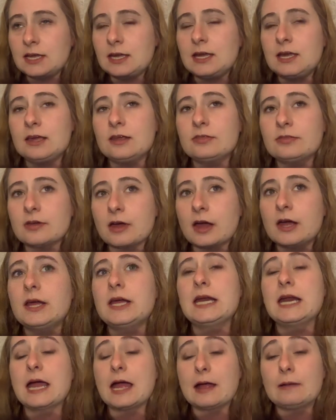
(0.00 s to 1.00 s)
He thought
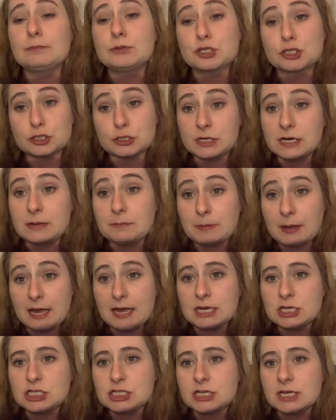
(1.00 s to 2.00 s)
it helped treat
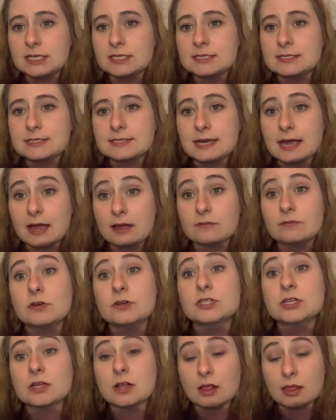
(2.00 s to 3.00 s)
patients to have
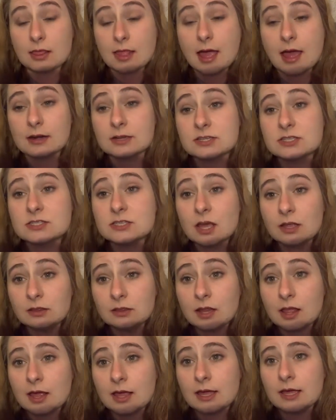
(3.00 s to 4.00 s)
a lot of
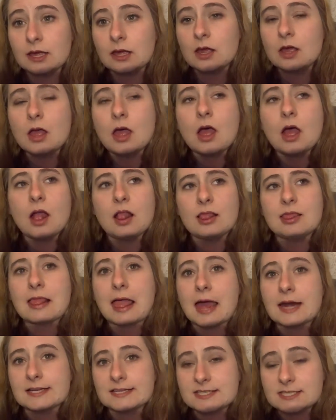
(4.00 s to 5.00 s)
sunlight, a
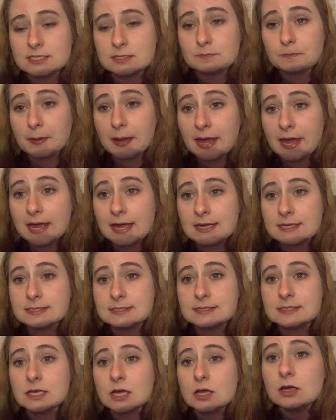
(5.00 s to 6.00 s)
lot of
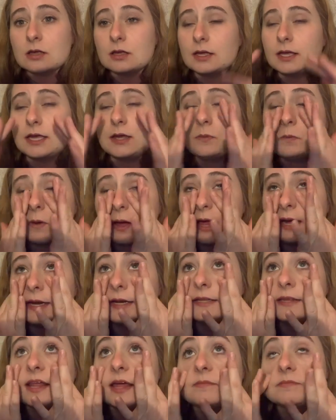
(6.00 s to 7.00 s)
space. He
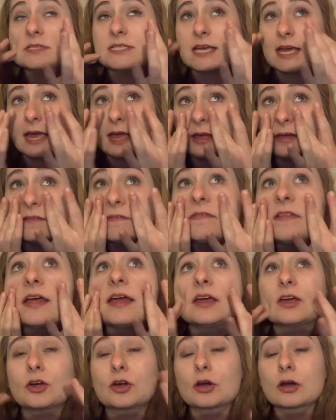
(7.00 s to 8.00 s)
wanted them to have
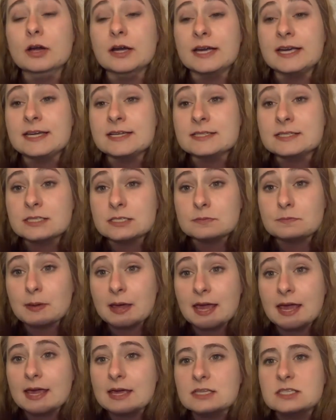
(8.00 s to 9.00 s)
like green
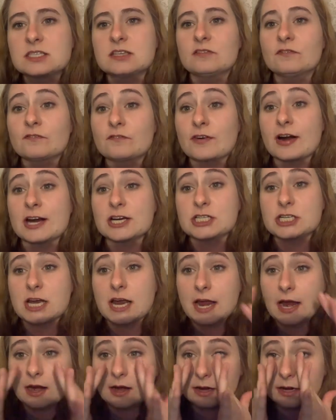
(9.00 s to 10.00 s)
space and fresh
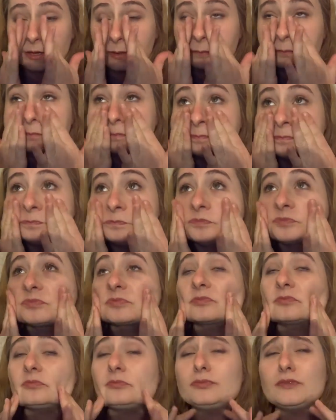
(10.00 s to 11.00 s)
air.
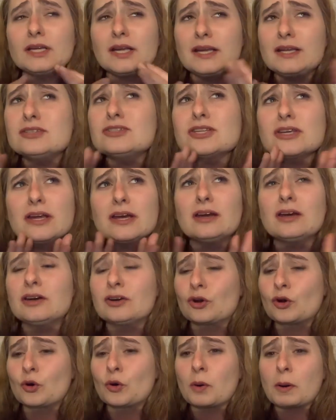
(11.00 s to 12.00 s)
It's an
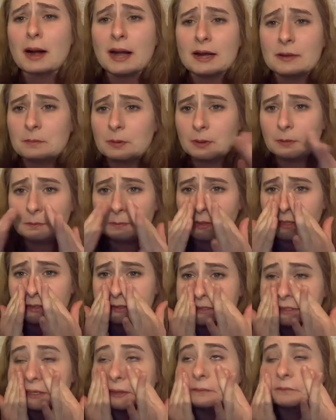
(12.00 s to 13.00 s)
incredible
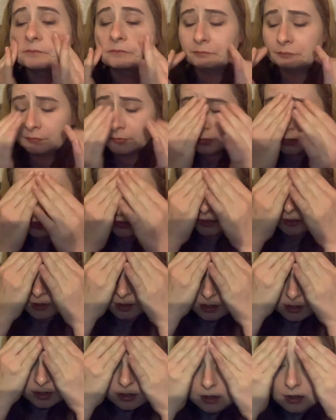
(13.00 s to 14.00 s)
building.
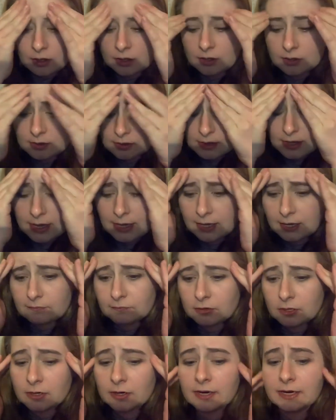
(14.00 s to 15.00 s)
Like if
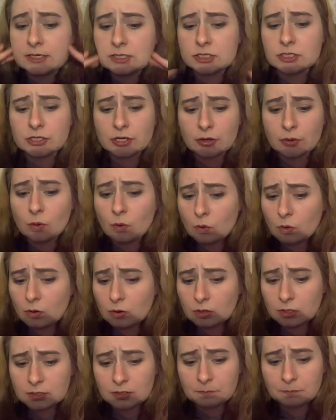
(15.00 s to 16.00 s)
you're into
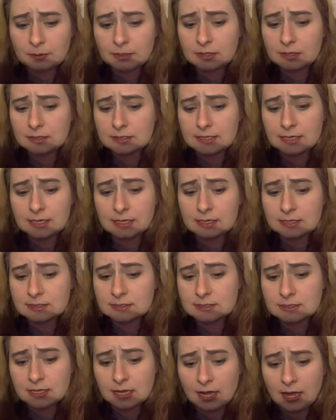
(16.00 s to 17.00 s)
old
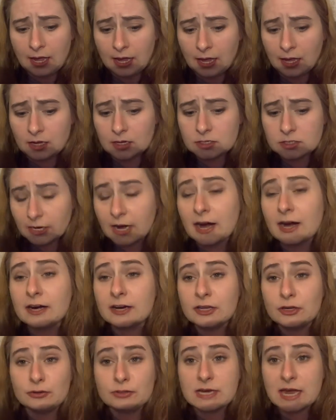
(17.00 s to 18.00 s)
buildings and
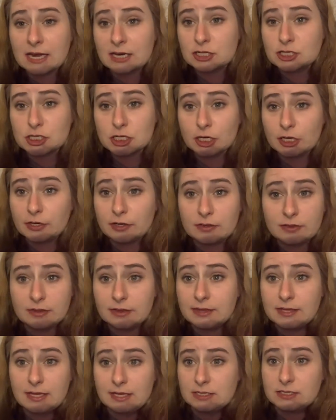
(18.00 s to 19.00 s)
architecture,
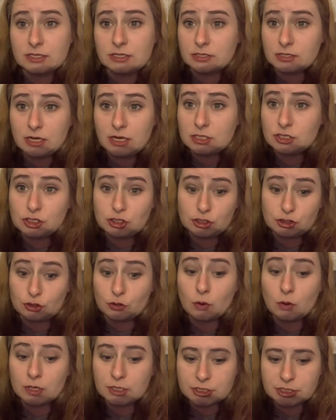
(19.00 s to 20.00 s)
this is, it's just
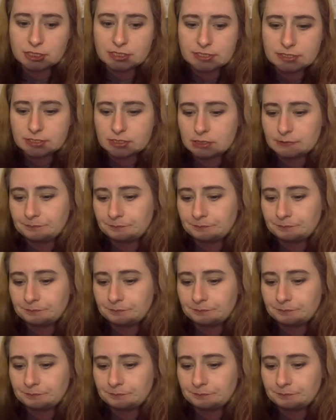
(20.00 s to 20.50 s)
gorgeous.